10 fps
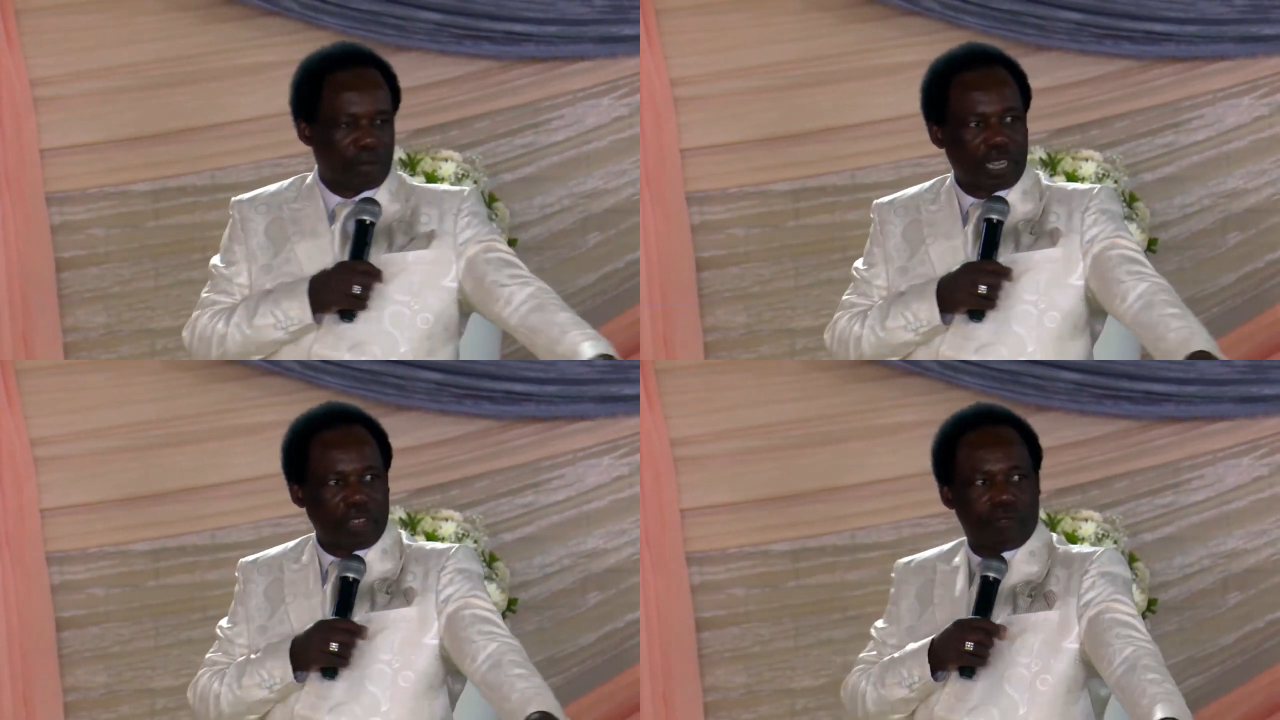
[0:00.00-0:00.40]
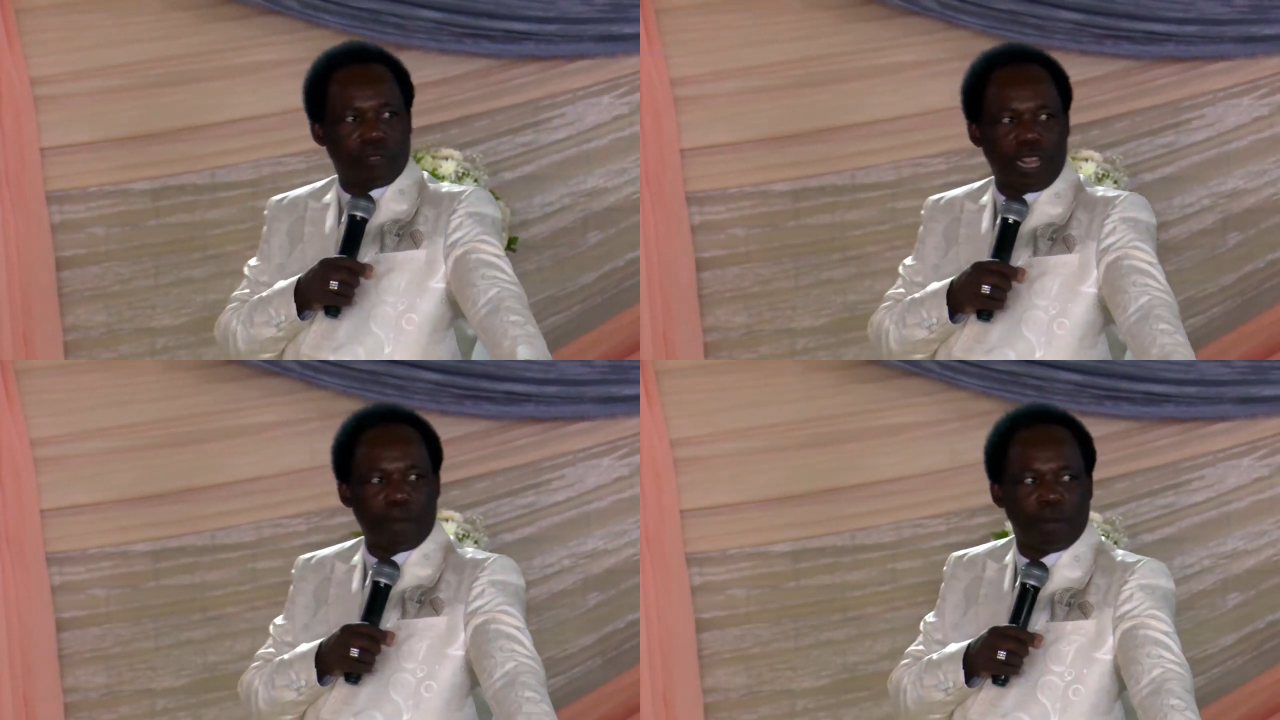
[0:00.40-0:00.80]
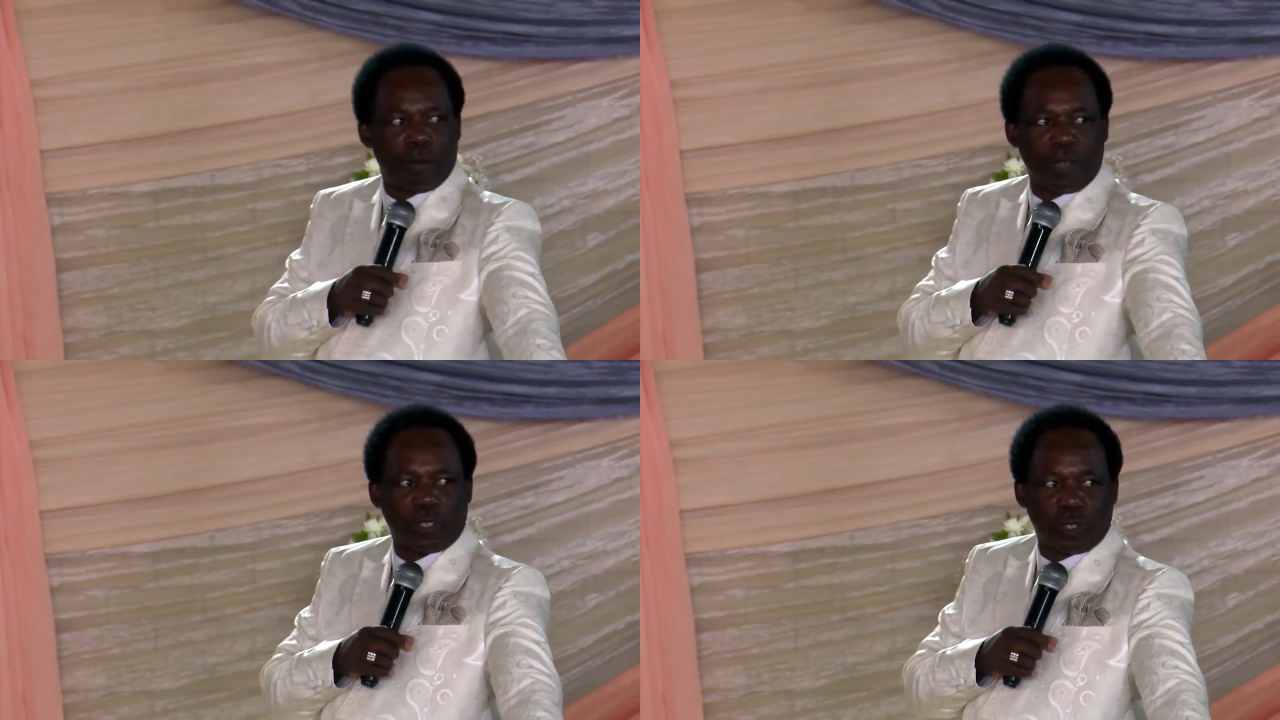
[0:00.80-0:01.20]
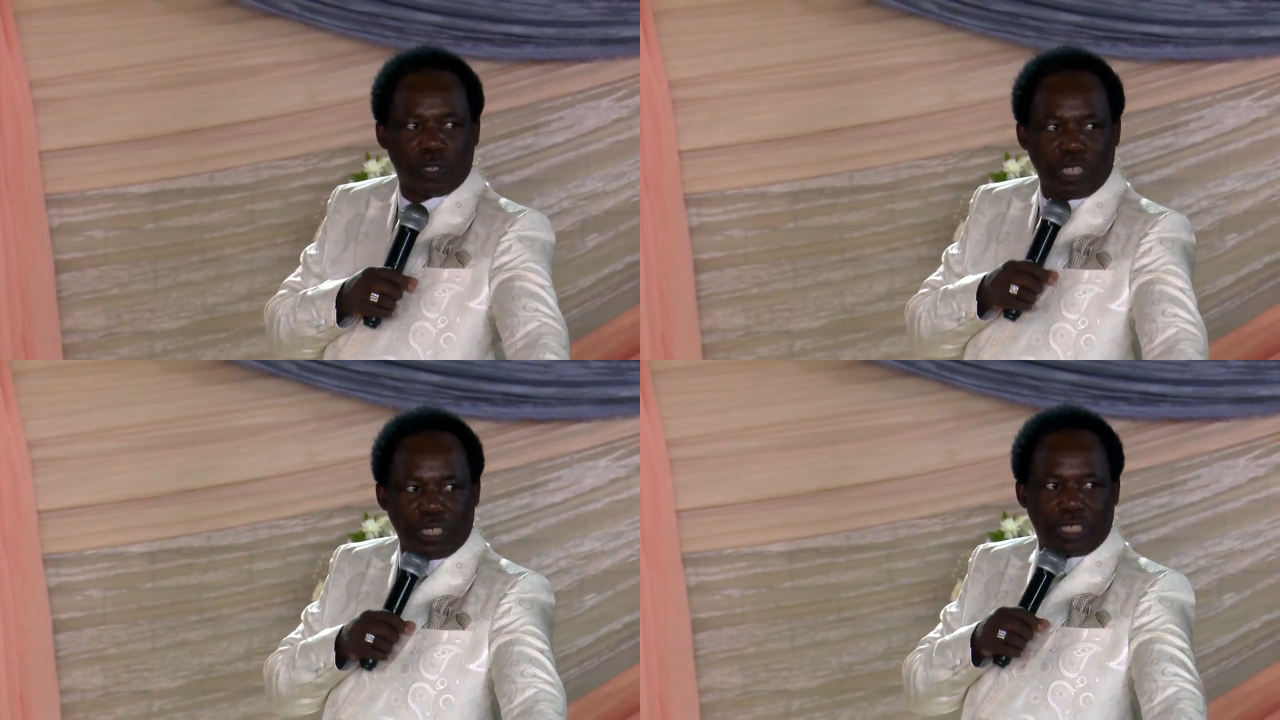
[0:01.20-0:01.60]
Be careful that people must not
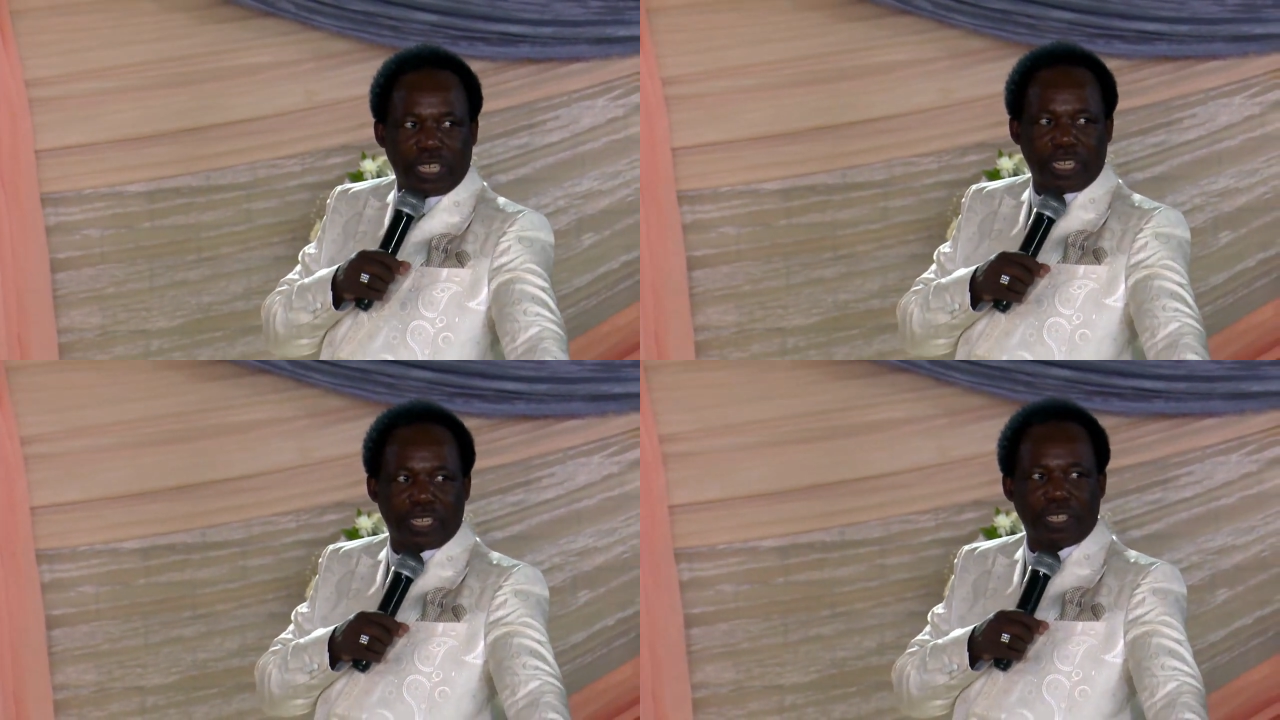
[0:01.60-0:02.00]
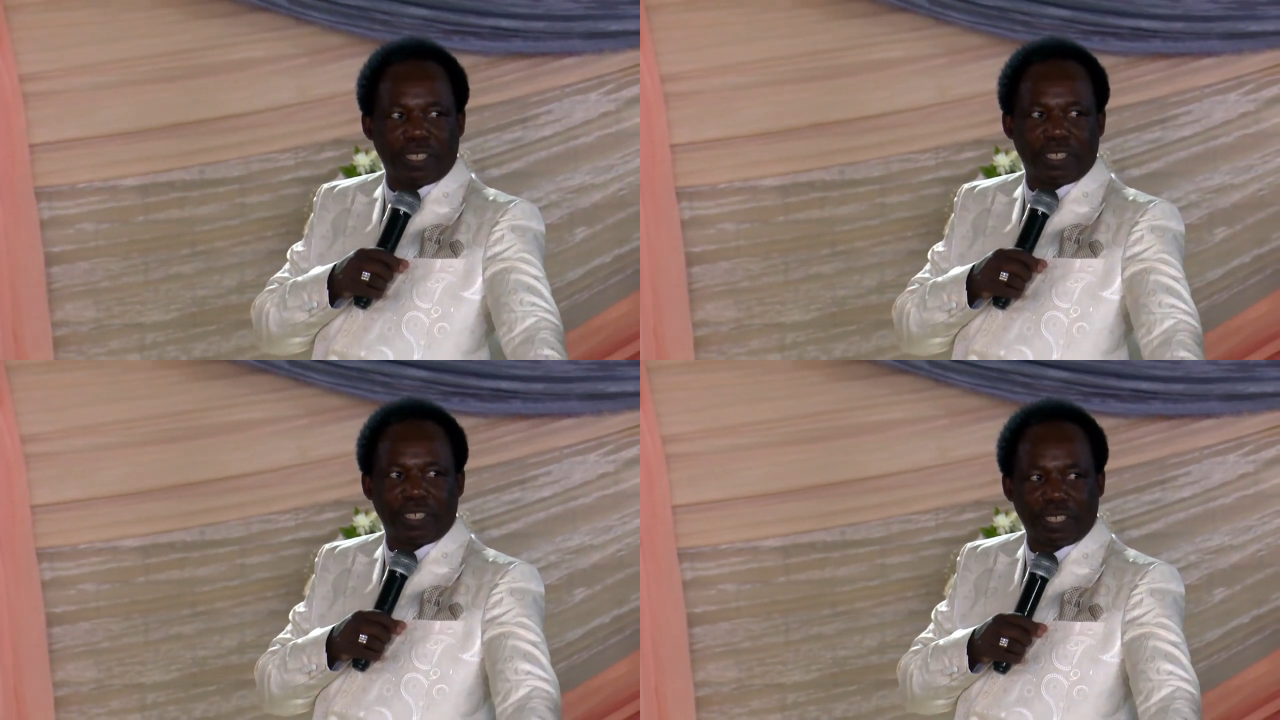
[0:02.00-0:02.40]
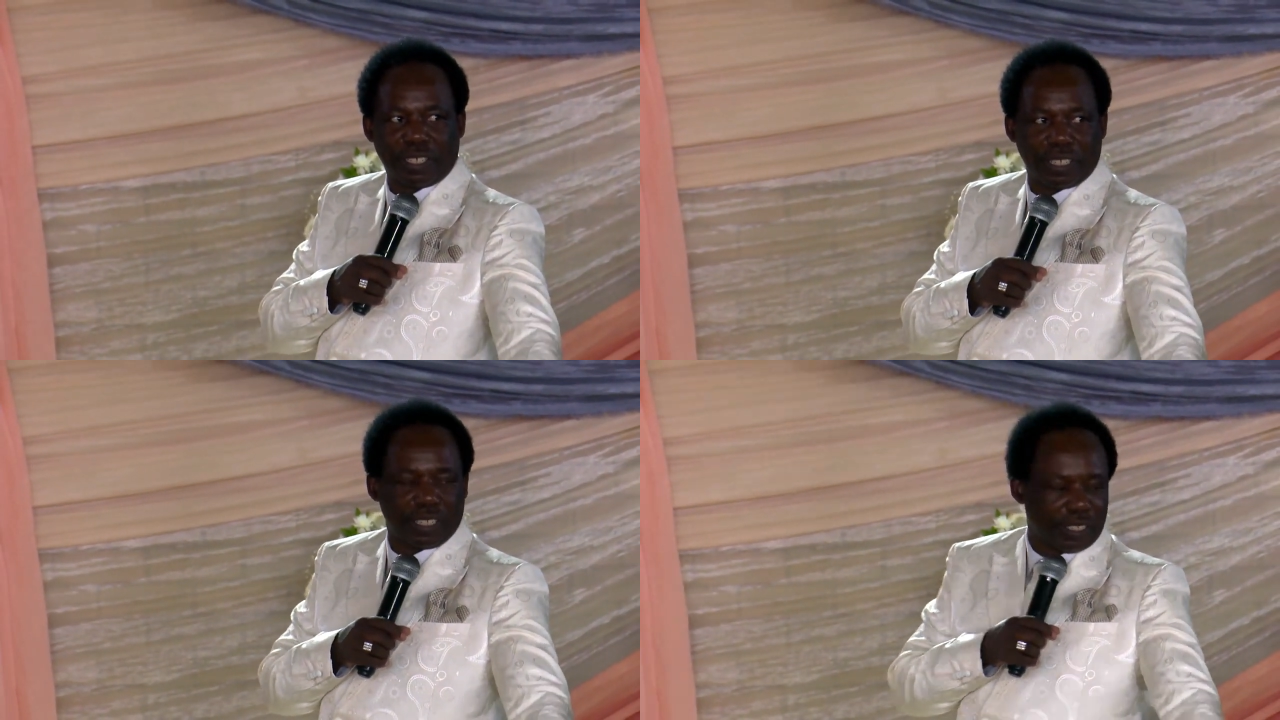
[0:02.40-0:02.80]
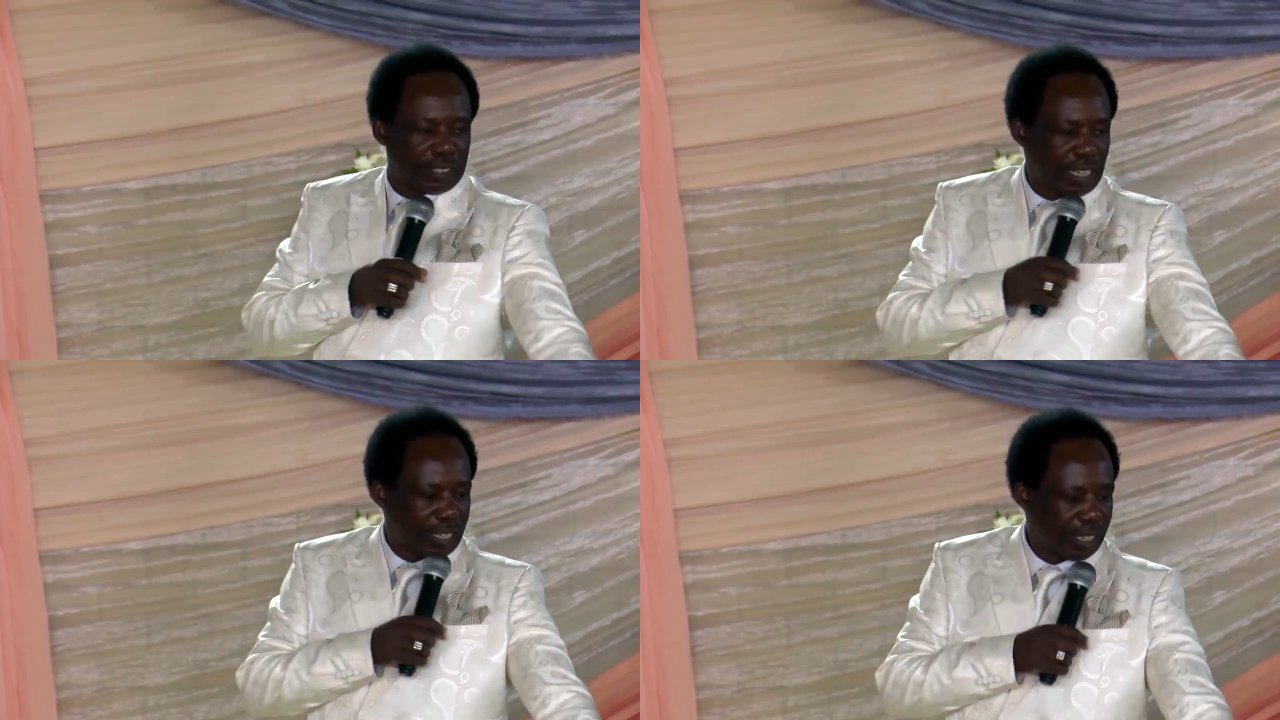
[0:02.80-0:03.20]
hit.
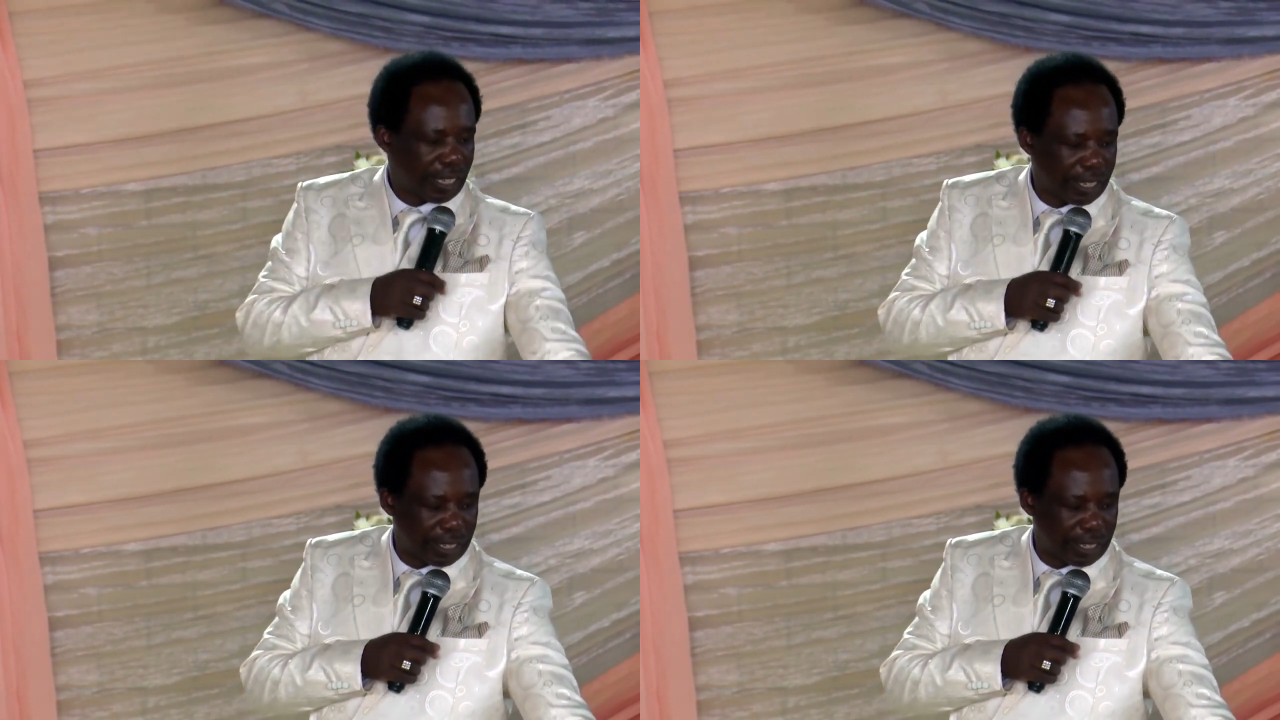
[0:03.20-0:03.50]
Stand here.